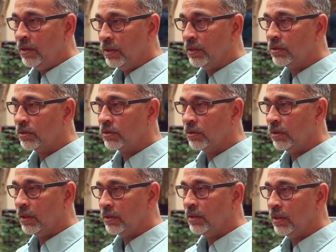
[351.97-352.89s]
The,
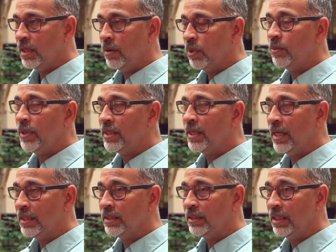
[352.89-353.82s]
uh, the
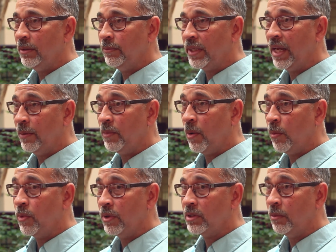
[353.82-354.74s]
implementation team came
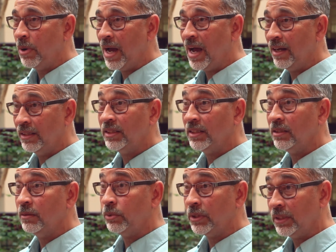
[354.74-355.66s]
up with some
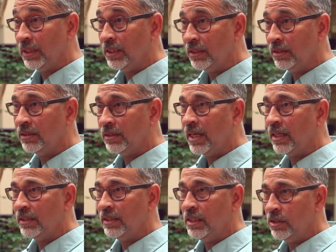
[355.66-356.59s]
policies and procedures
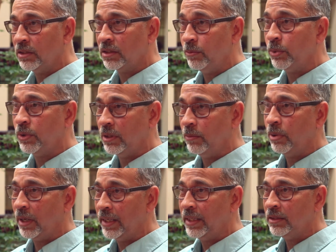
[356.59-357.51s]
that teachers can put in
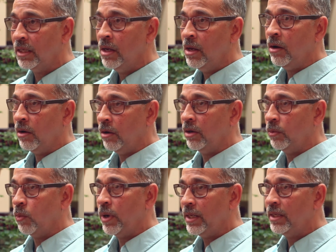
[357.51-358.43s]
place
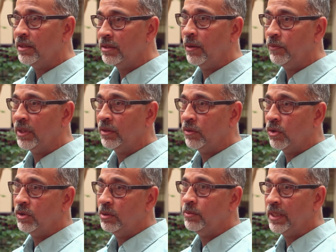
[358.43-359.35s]
on when is something
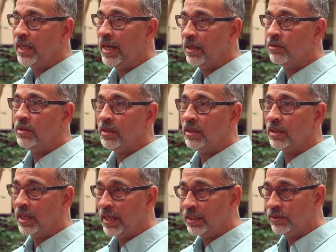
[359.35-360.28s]
going to be handled in the
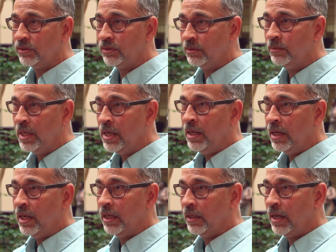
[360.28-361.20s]
classroom
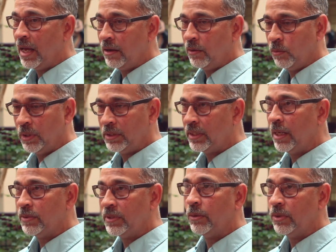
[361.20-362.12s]
and how, what
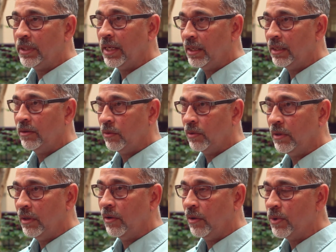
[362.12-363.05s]
steps they would take
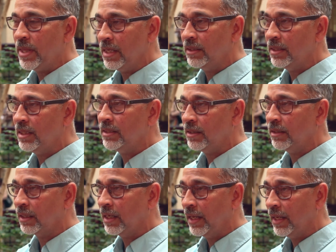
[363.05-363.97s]
uh, with incidents in
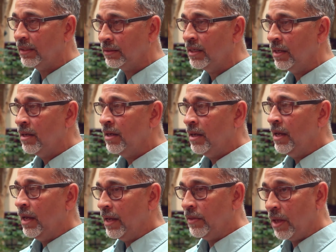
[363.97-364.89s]
the class,
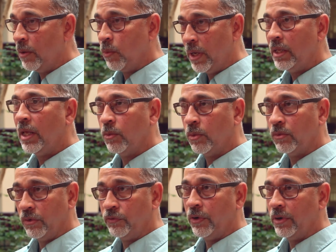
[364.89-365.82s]
and then when they would
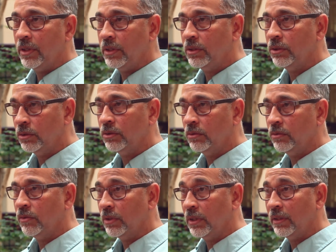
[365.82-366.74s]
refer
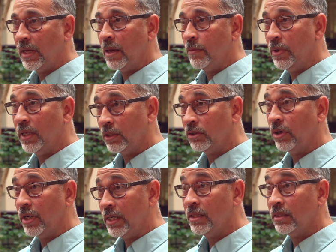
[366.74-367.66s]
to the
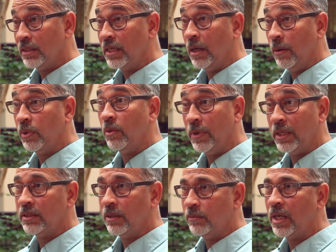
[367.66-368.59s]
administrator to
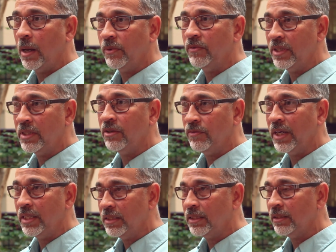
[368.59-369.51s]
implement some type of
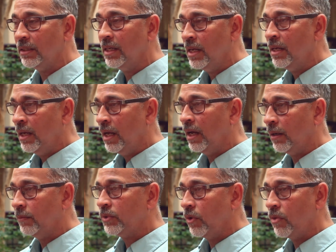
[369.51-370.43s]
intervention.
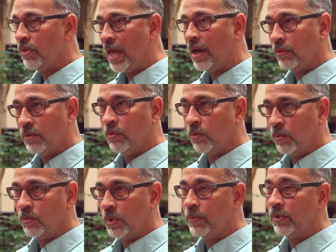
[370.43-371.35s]
Um, so that
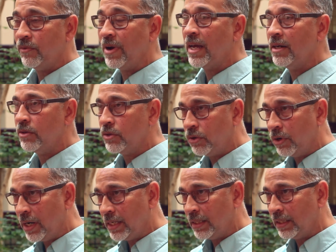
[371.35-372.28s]
we provided the
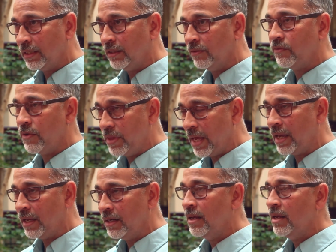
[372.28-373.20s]
training for
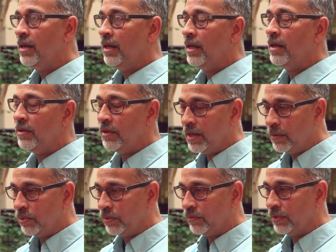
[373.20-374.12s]
that, and
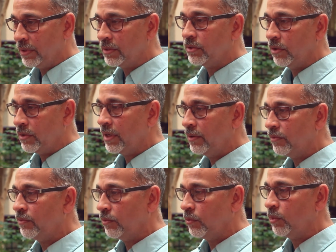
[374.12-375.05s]
they're, so they're,
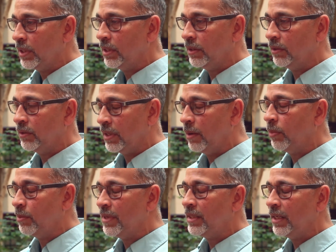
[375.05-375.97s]
we, the
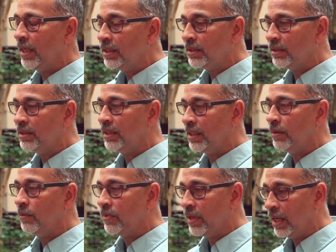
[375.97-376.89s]
implementation
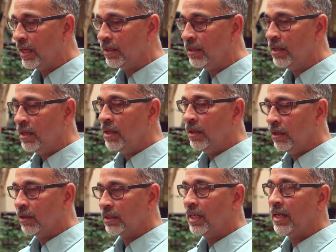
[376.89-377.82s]
team then
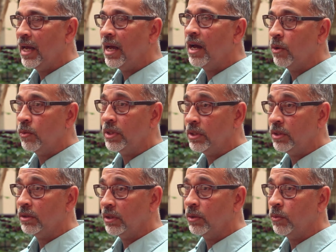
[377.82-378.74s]
looks at how we're
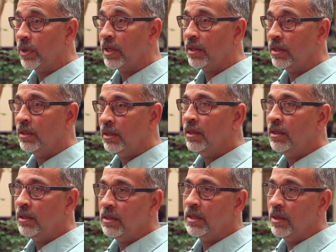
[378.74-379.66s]
doing with
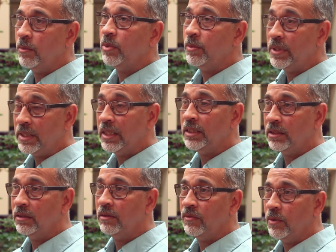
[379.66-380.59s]
the
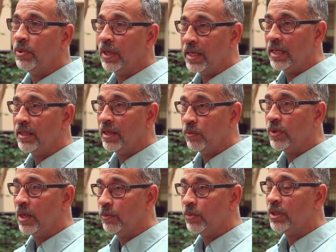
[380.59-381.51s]
implementation of the plan that
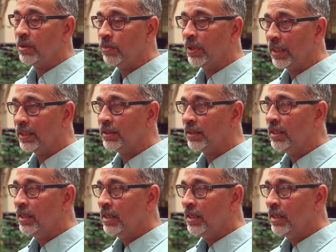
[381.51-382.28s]
we have put in place.